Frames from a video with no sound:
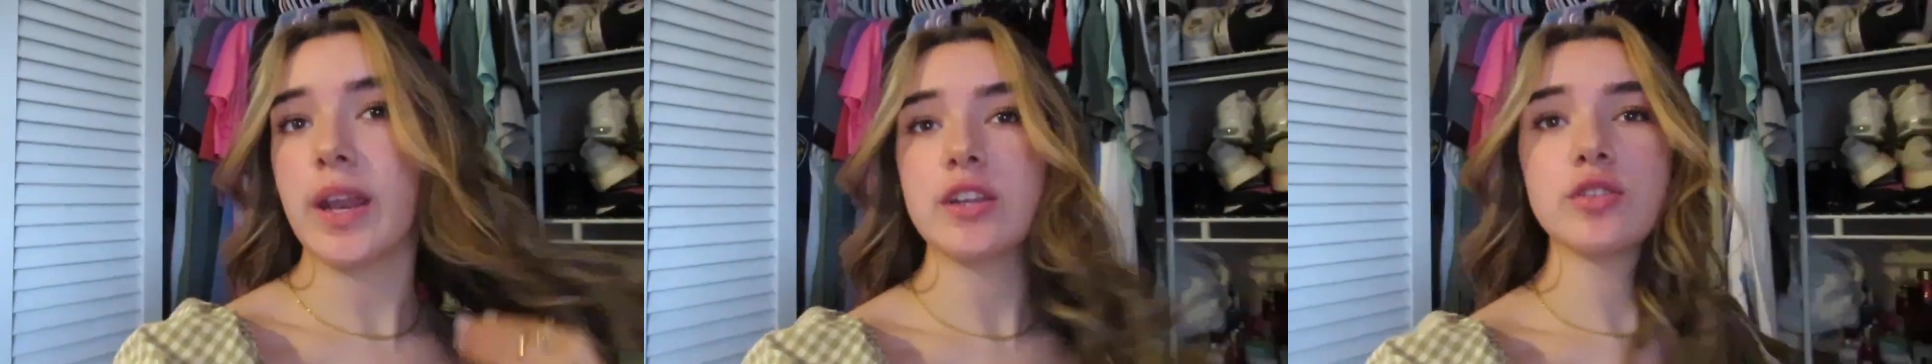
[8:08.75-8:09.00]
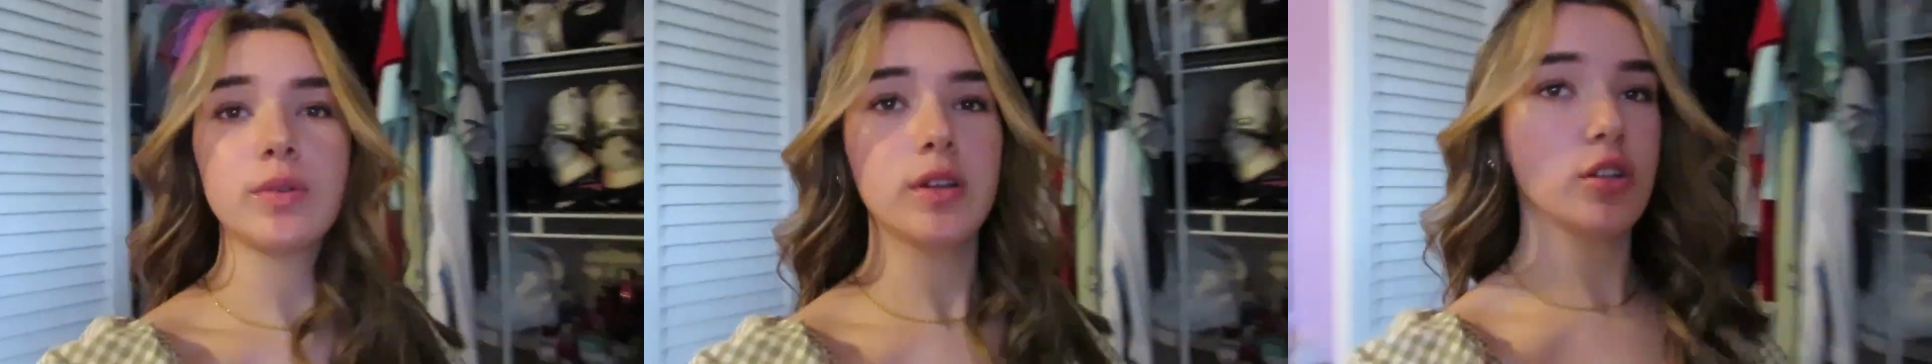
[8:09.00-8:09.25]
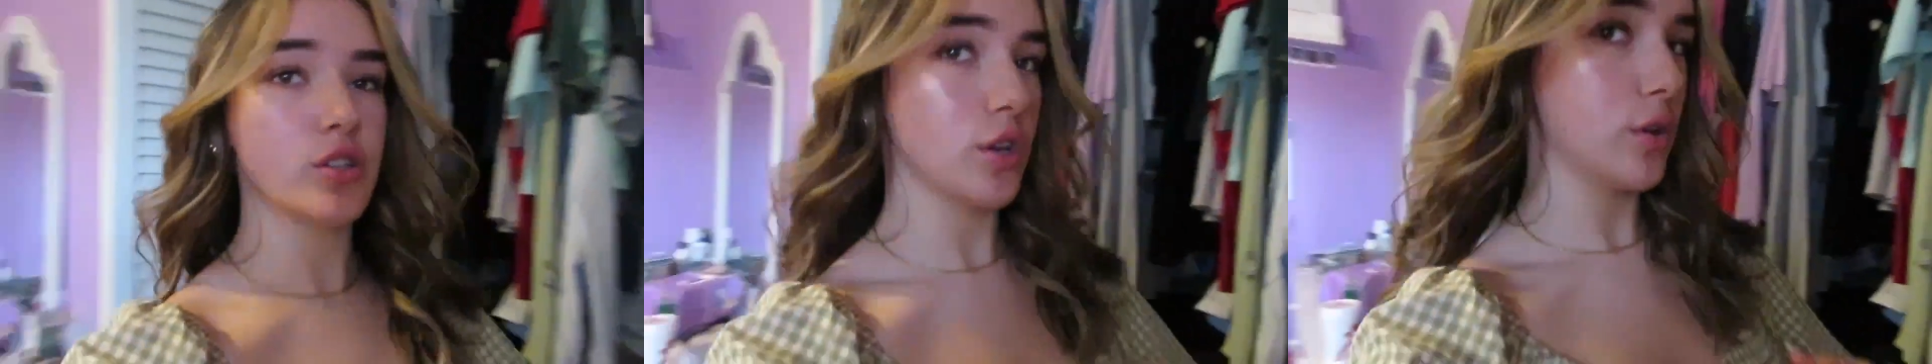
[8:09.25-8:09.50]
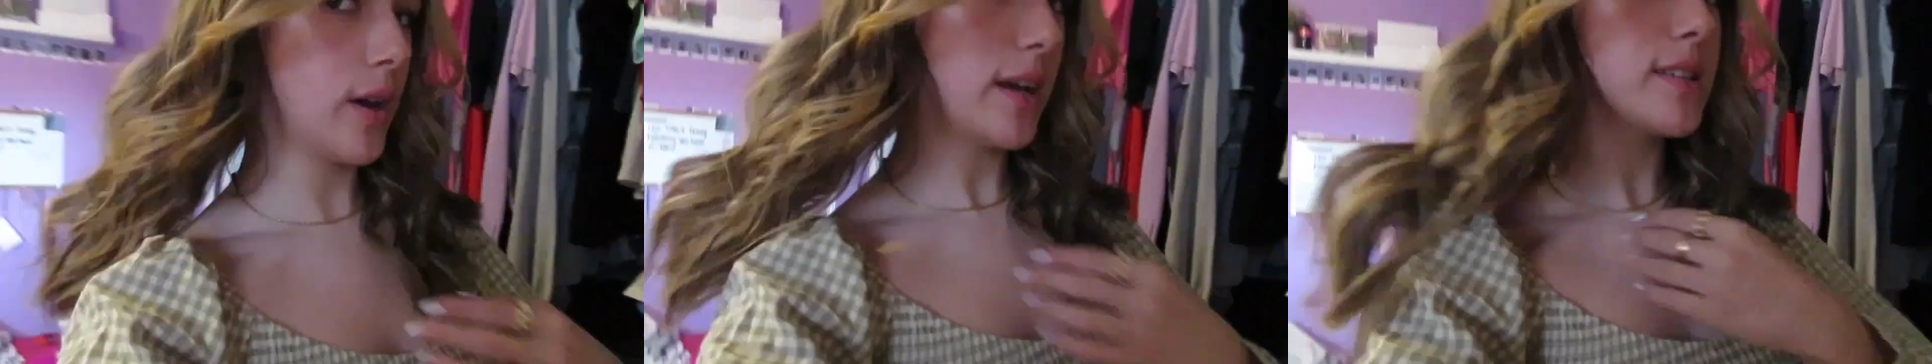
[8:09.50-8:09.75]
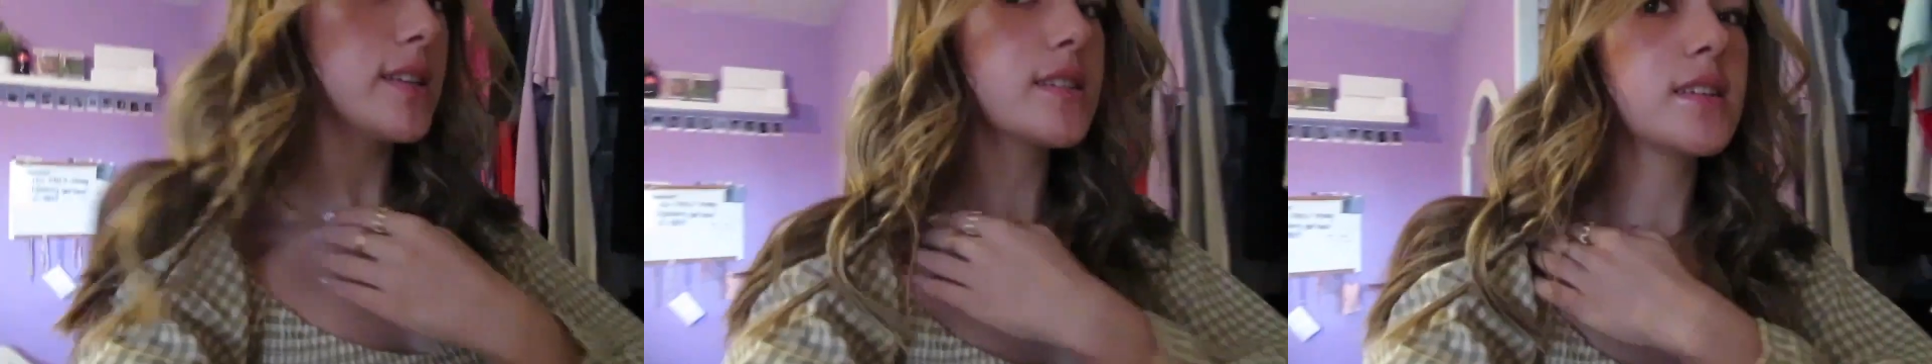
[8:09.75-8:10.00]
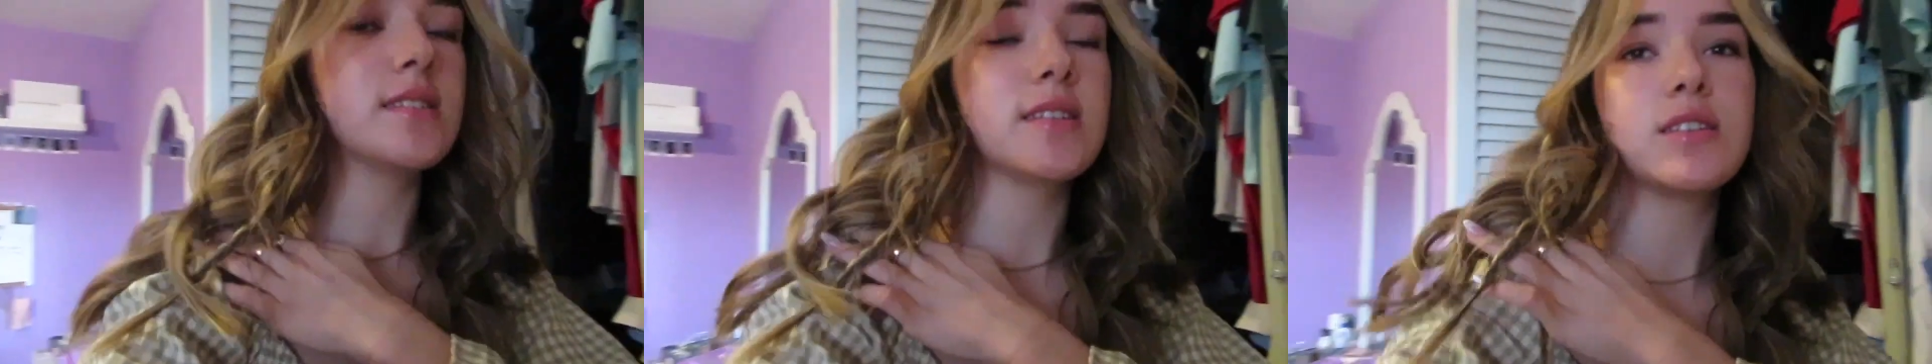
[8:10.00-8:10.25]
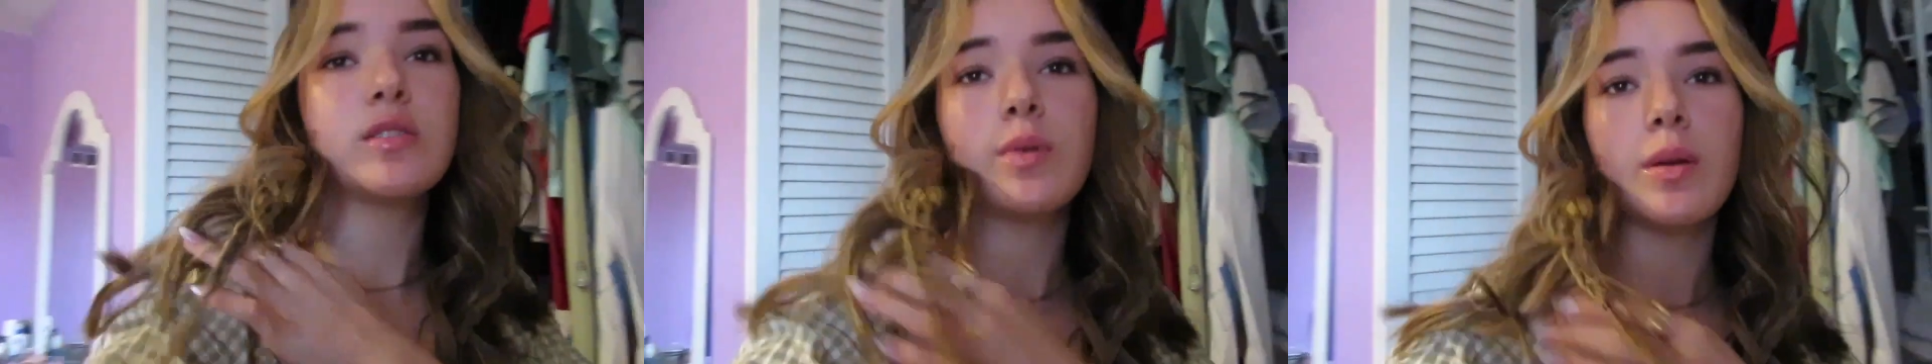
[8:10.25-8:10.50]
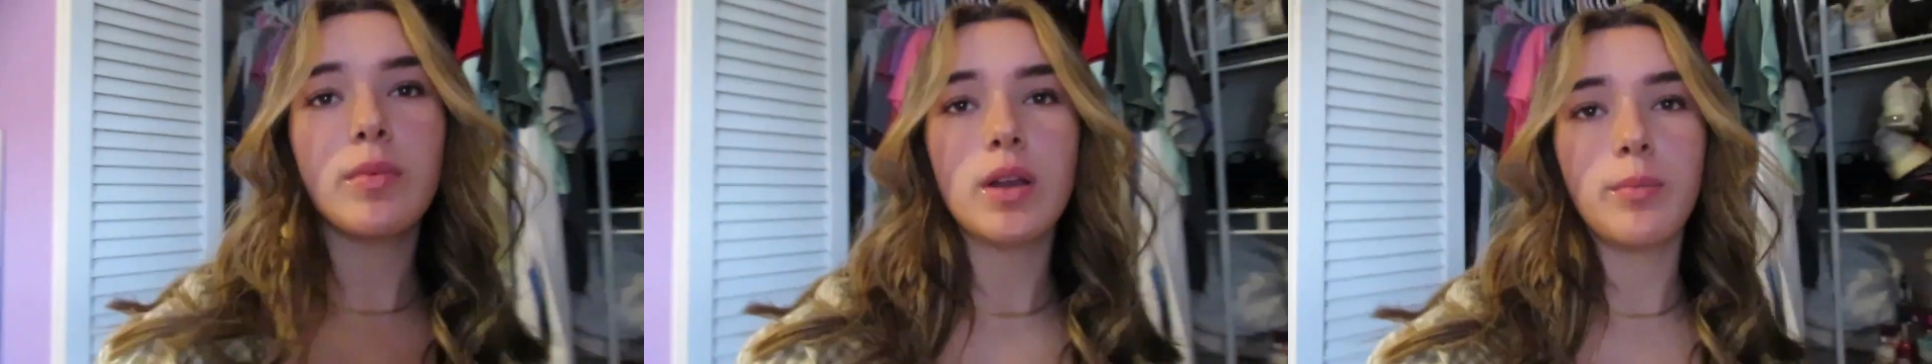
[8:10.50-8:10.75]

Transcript: but I just wanted to show you guys this because this is what I'm